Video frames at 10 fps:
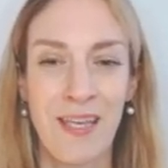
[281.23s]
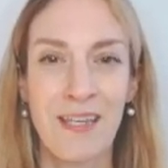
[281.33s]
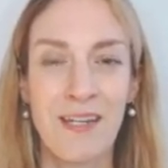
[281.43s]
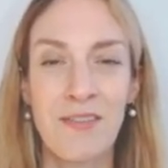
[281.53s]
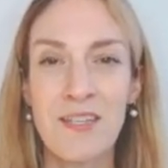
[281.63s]

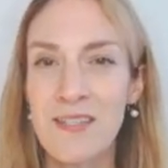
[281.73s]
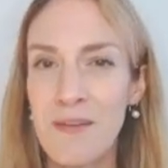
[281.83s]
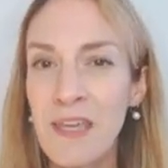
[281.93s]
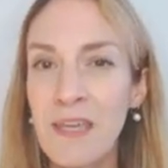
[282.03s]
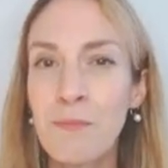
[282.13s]
Now, there's
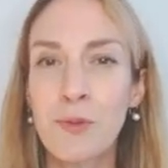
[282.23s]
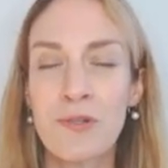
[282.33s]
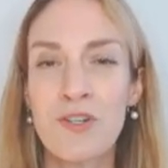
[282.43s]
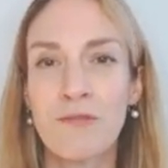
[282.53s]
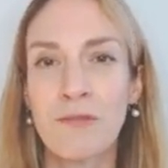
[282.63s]
something
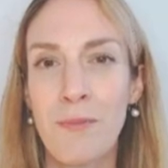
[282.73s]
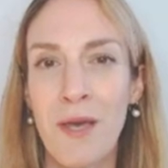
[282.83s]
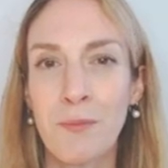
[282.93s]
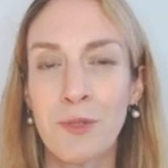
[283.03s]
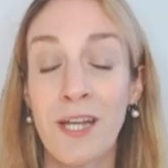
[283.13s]
important to
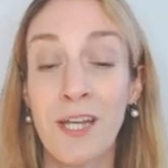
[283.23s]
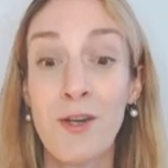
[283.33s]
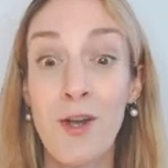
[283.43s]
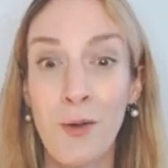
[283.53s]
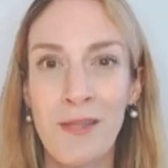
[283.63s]
remember, and I
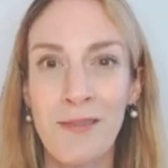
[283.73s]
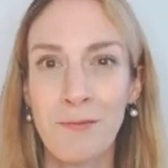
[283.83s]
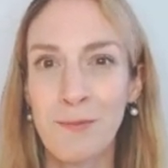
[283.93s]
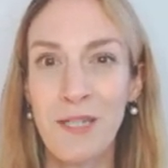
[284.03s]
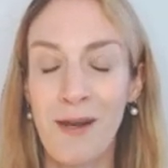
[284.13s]
know that there
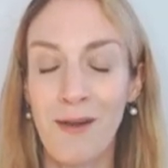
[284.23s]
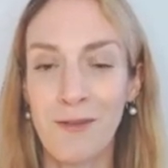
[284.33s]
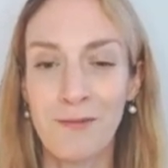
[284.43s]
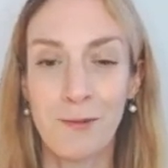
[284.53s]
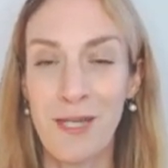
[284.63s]
will be a lot
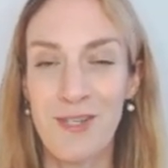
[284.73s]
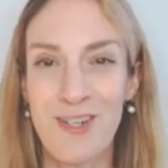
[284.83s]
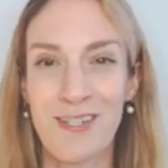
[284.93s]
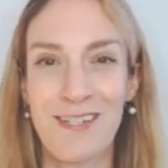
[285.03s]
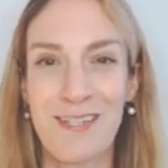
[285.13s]
of
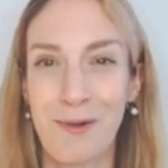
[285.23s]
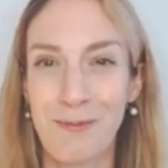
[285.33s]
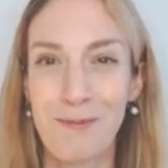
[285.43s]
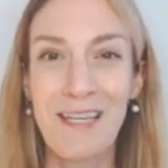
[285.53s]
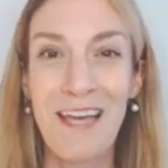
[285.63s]
questions
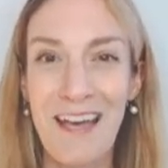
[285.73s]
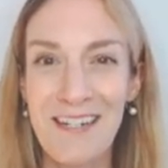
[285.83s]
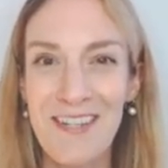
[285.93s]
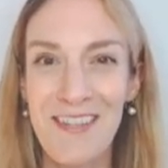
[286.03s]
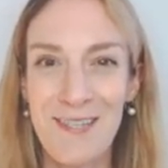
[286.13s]
probably
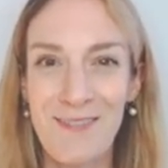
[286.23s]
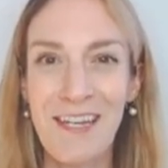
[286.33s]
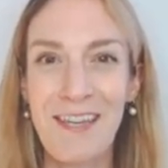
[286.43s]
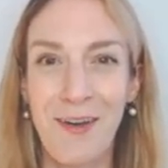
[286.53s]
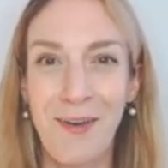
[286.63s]
under this
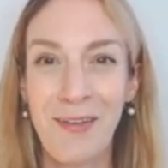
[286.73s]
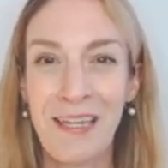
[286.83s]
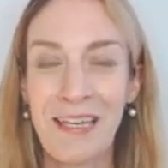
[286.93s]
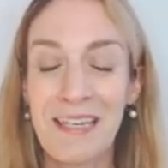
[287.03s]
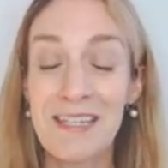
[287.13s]
video.
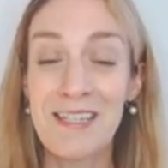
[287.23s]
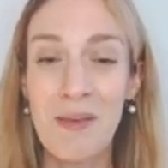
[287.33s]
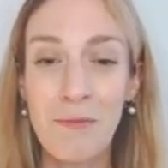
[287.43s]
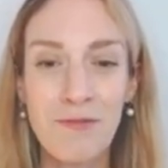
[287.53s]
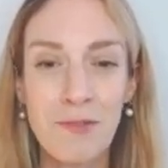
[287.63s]
And
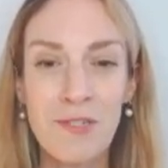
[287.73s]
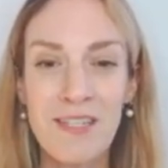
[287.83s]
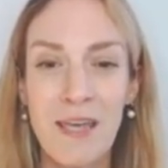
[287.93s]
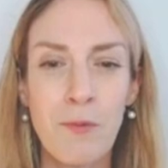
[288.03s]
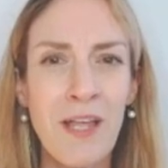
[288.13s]
some of you will
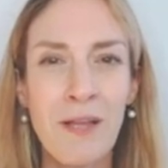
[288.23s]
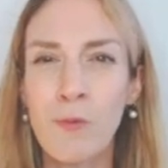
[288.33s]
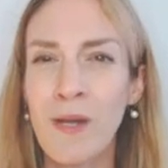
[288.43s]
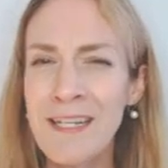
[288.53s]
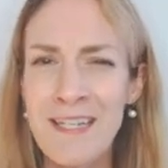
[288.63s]
say, well,
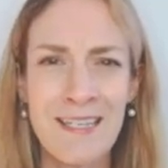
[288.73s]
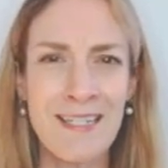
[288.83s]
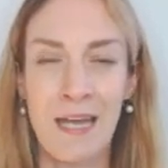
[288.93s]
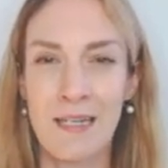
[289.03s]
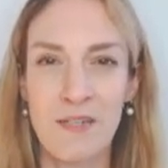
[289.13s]
wait a
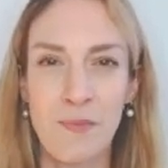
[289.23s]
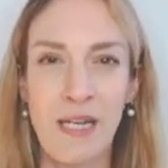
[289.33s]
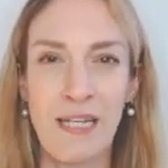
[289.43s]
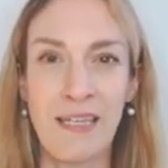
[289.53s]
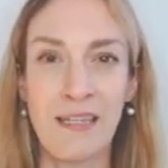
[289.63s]
second,
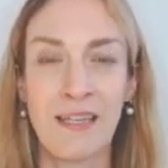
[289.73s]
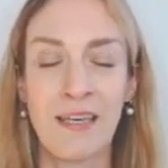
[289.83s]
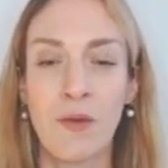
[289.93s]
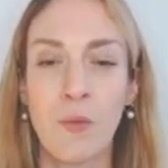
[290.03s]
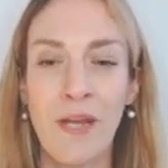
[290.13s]
Billy.
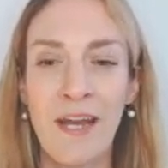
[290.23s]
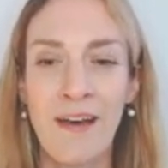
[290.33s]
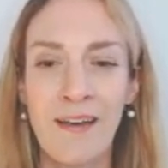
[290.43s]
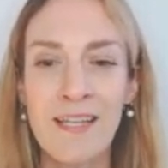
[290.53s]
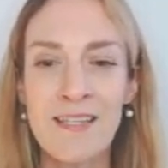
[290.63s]
When
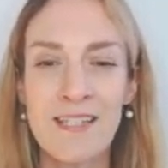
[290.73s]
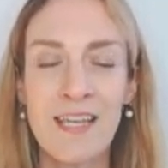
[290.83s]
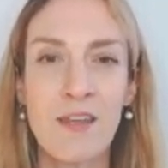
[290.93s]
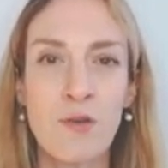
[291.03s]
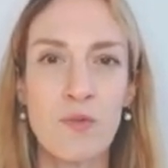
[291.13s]
I say
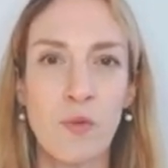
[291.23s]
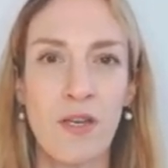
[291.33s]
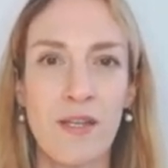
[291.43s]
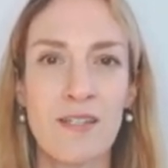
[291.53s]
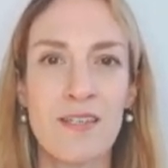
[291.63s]
those
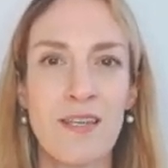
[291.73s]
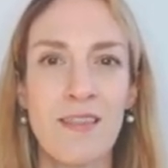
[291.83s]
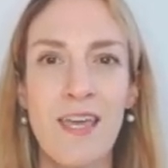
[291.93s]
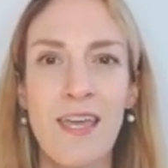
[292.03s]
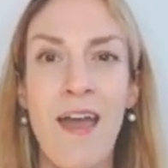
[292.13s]
words,
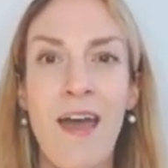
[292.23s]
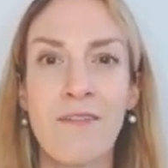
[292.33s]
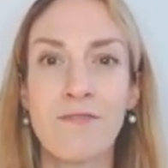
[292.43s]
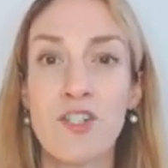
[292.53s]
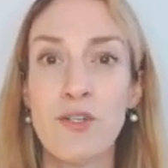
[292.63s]
they
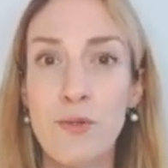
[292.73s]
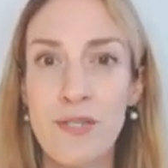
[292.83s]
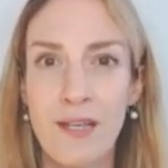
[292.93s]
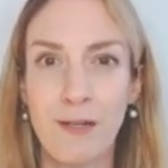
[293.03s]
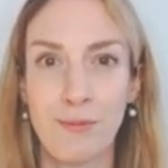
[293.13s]
have two
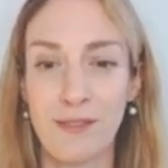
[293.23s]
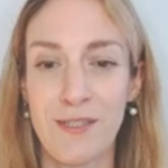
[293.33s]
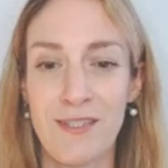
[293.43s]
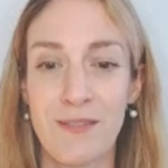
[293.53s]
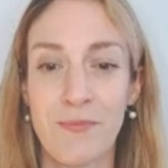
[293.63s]

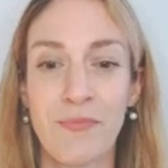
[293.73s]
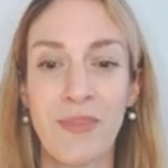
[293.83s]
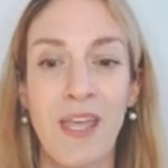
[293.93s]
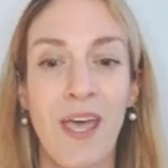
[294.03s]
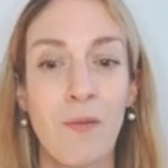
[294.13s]
syllables.
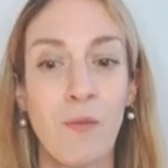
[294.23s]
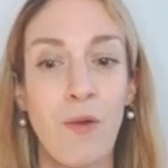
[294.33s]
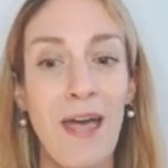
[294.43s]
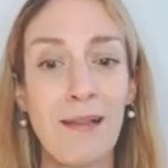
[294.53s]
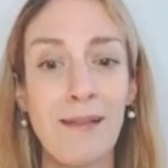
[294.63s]

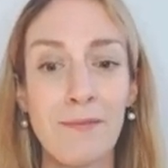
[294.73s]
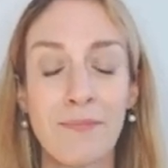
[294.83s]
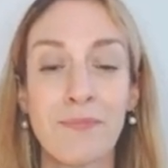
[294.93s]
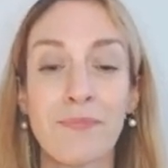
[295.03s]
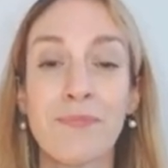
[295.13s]
Well,
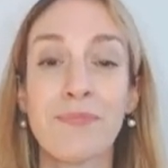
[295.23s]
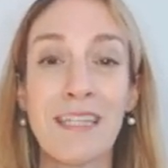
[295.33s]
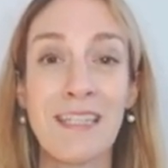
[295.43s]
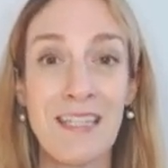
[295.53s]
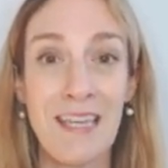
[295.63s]

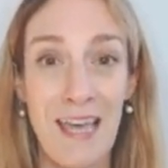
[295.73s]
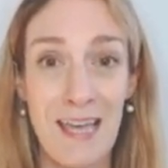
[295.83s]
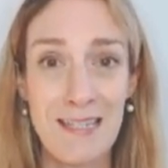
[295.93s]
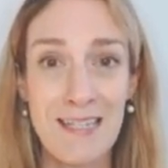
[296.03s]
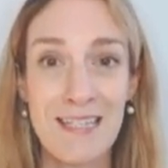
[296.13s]
yes,